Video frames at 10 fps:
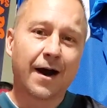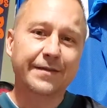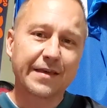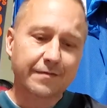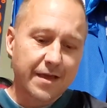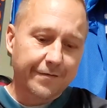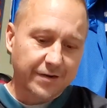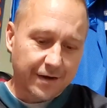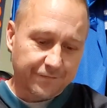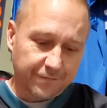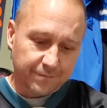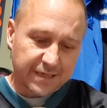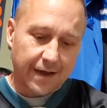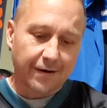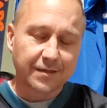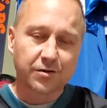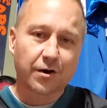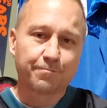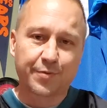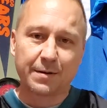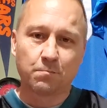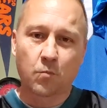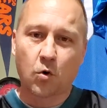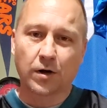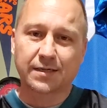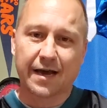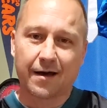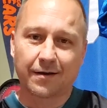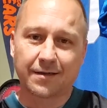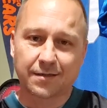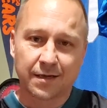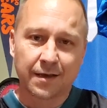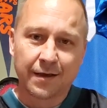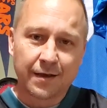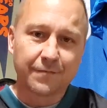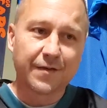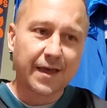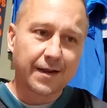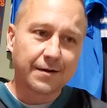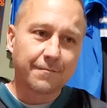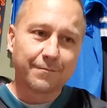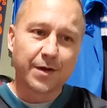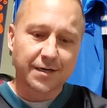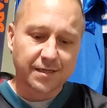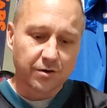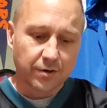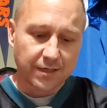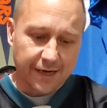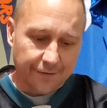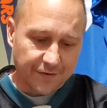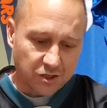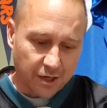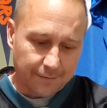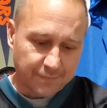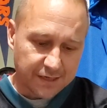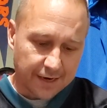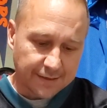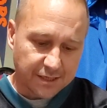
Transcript: I think they have enough talent, or a bit more talent than Minnesota to get the job done.